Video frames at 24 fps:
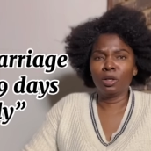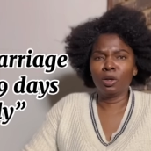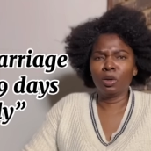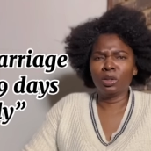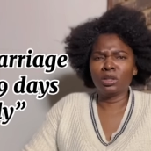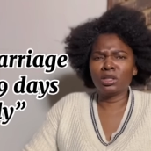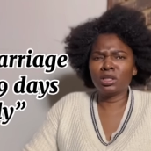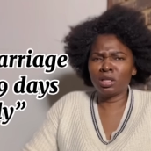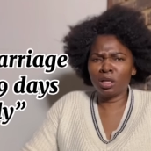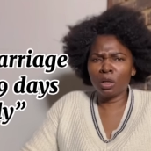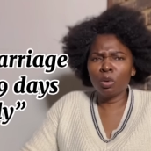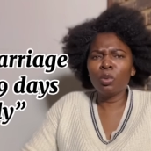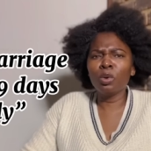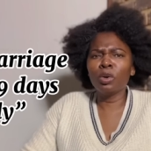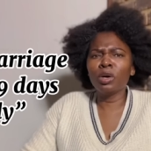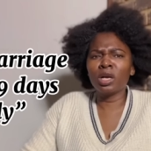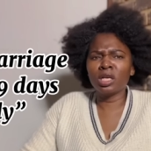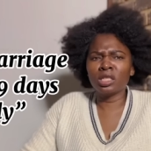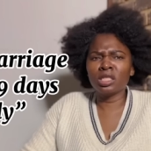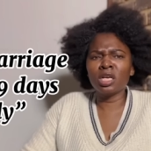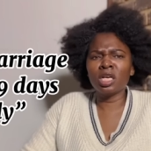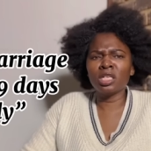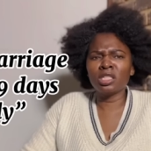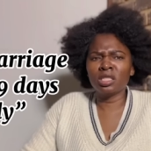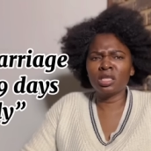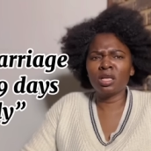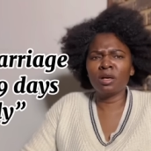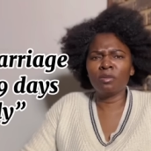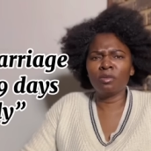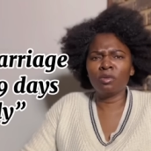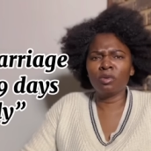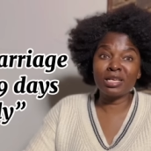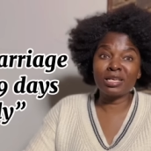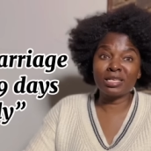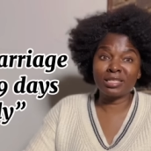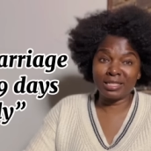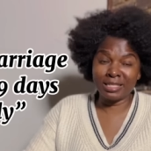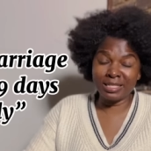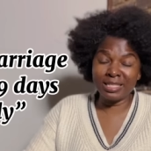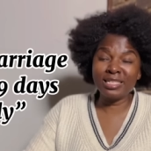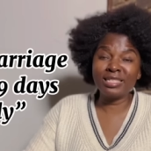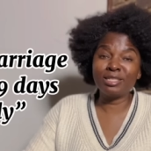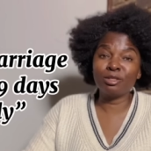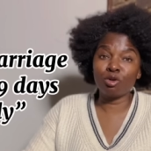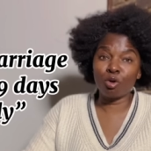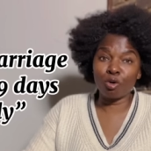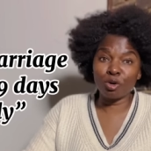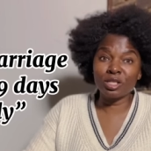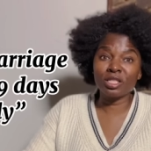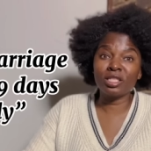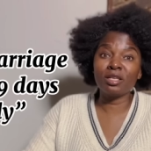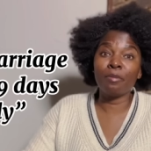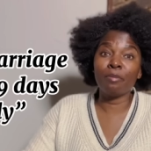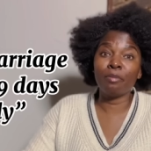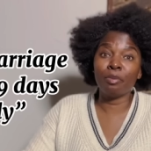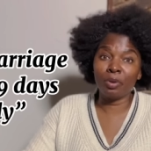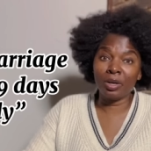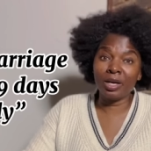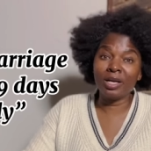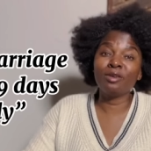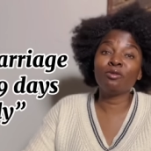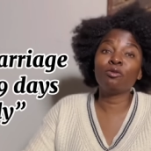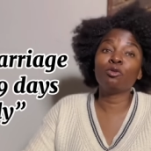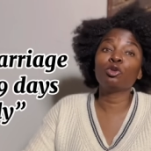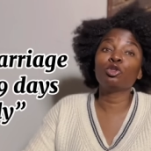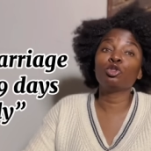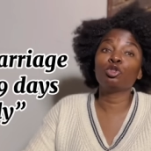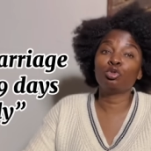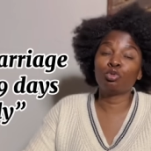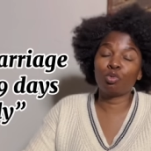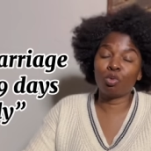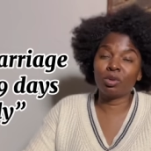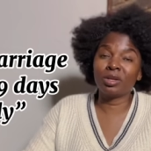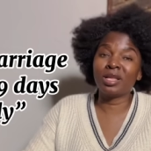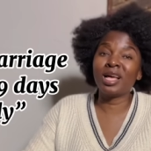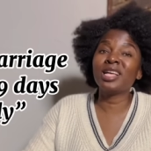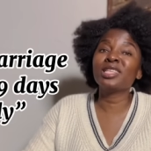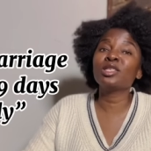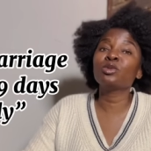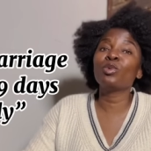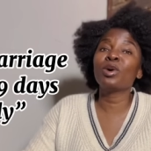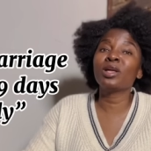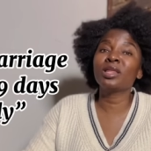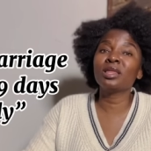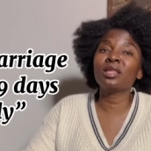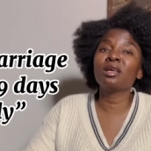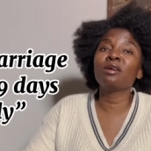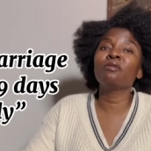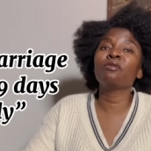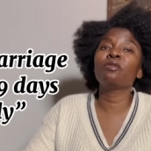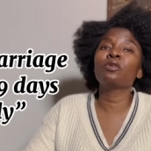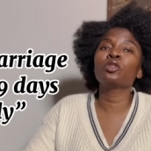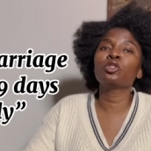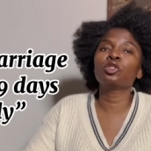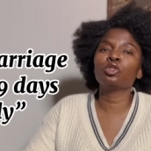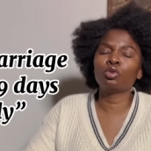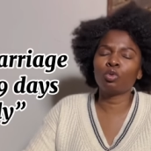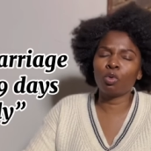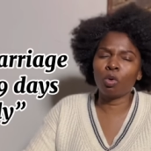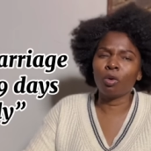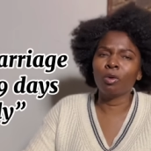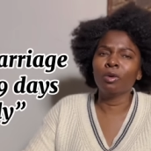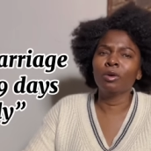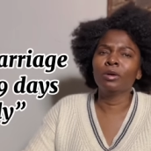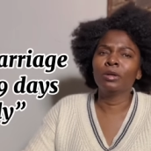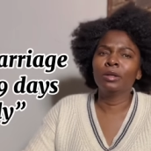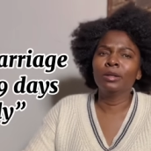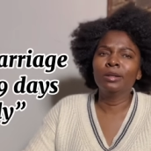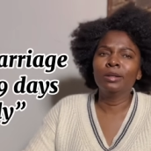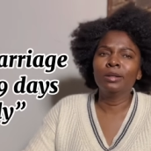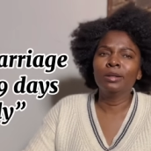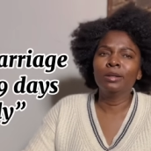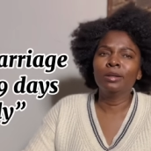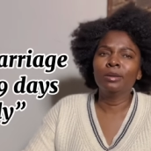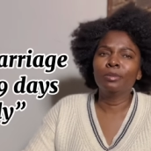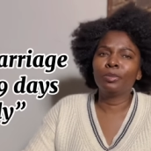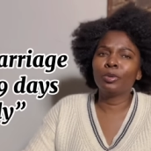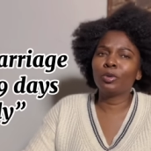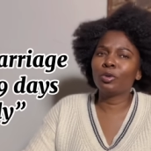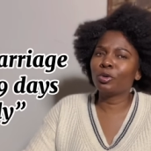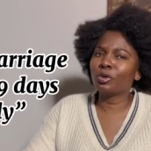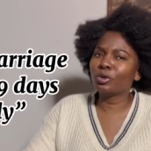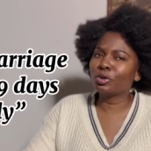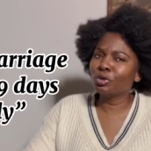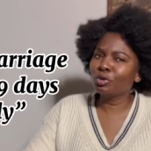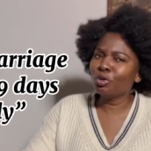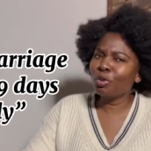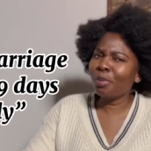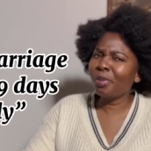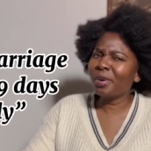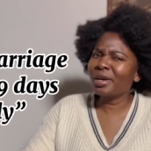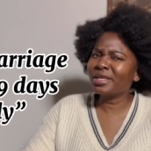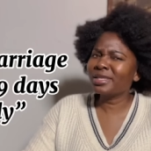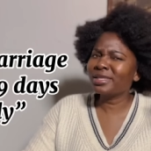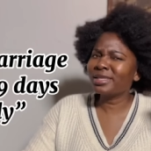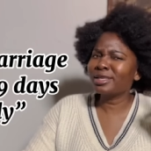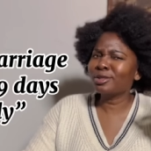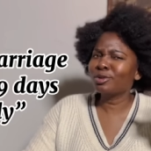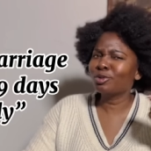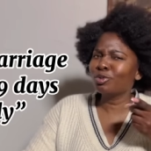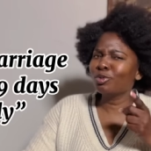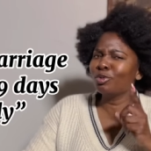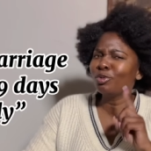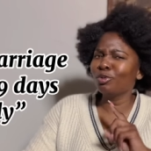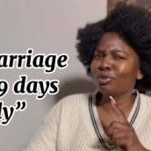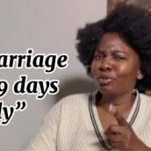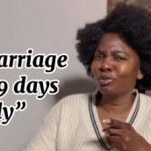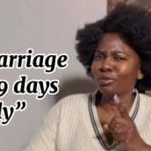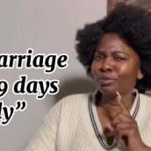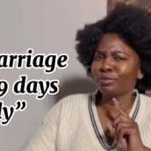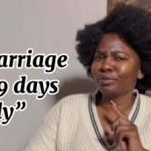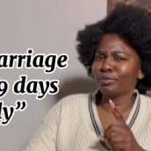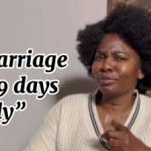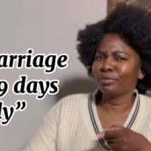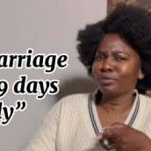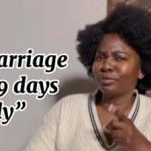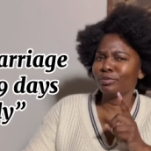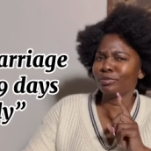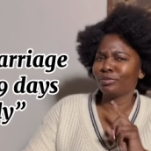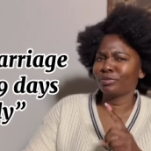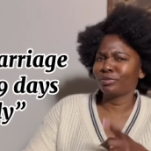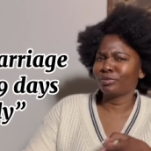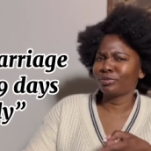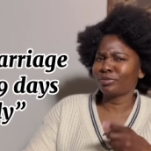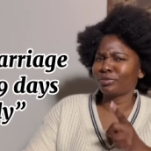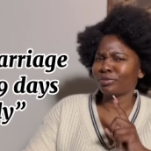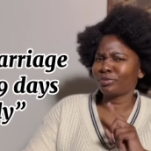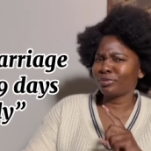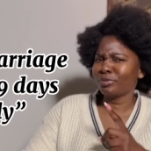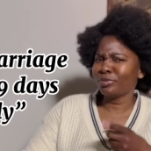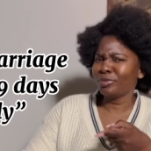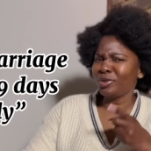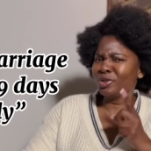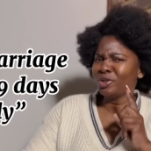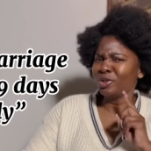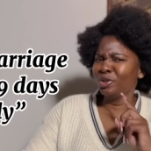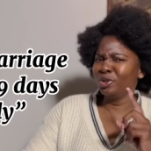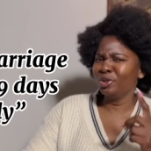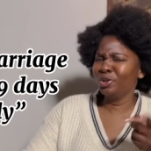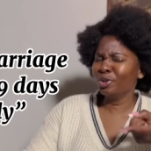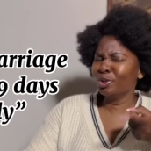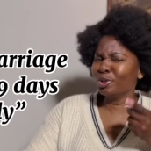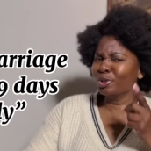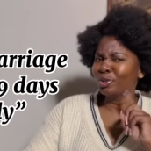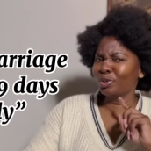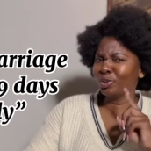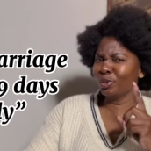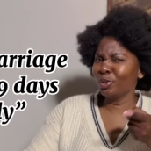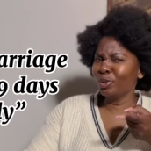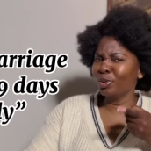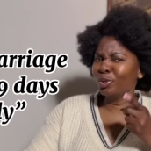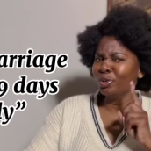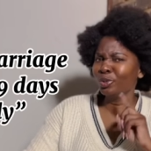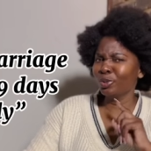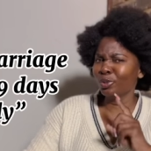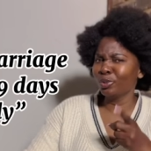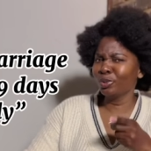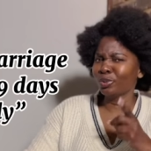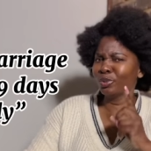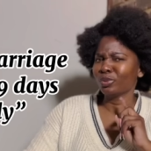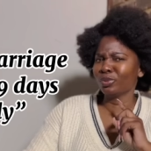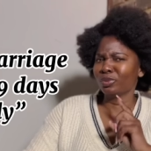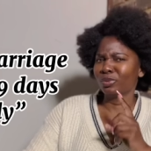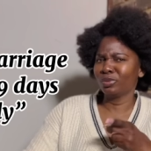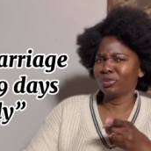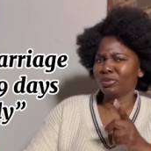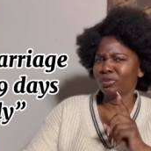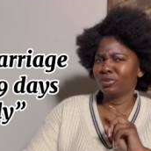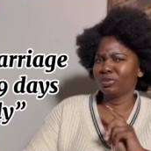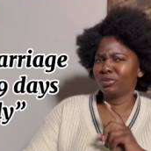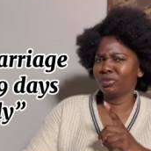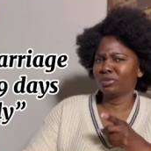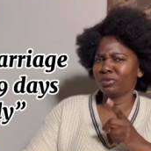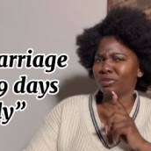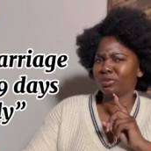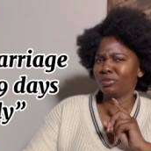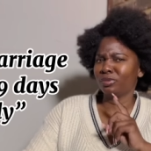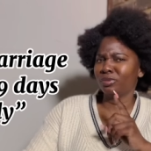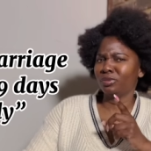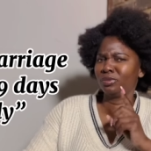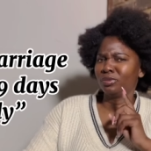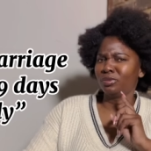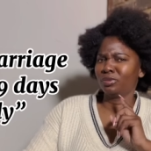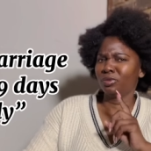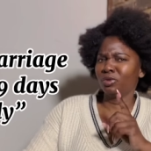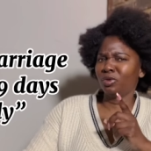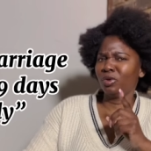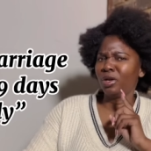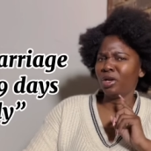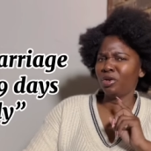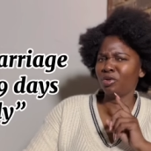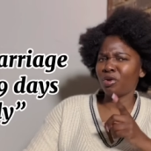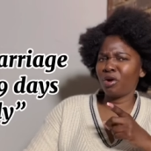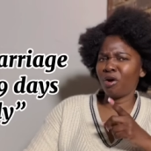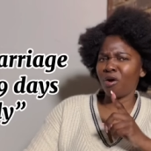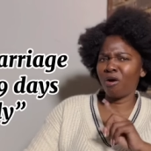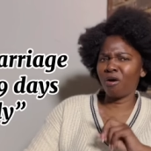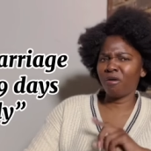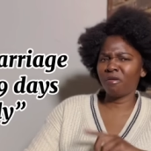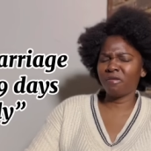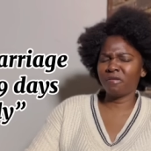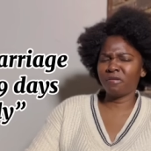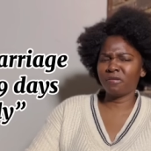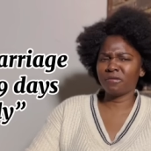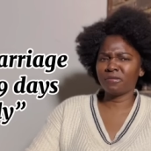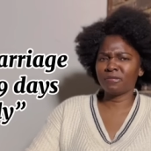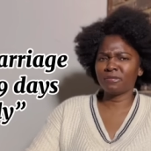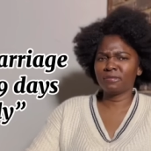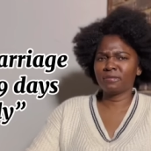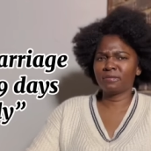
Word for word: still we're going to judge them. She dodged the bullet for sure. That's one thing for sure. Because you, Pastor Zulu, you, Zulu, you, to off,